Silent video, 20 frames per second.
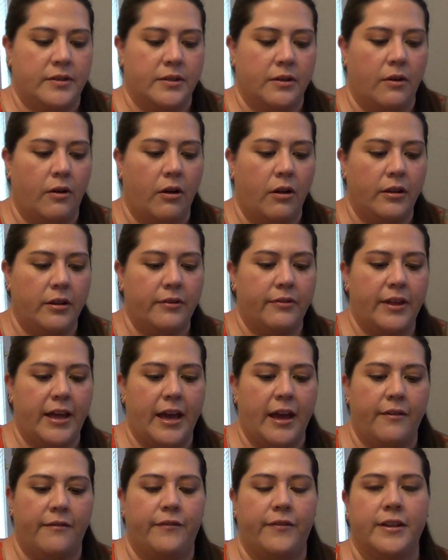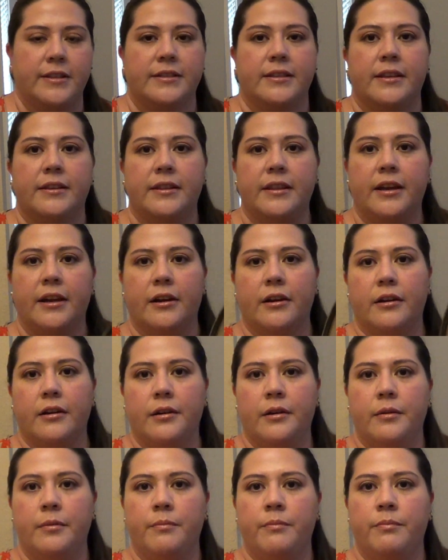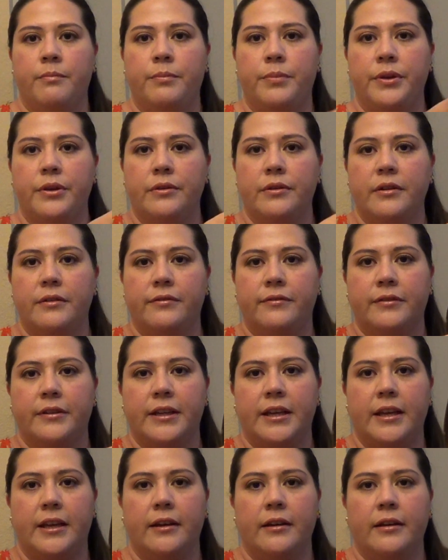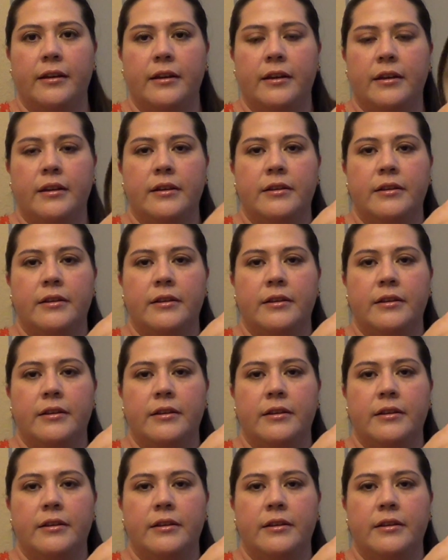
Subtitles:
So all of that fits in there beautifully.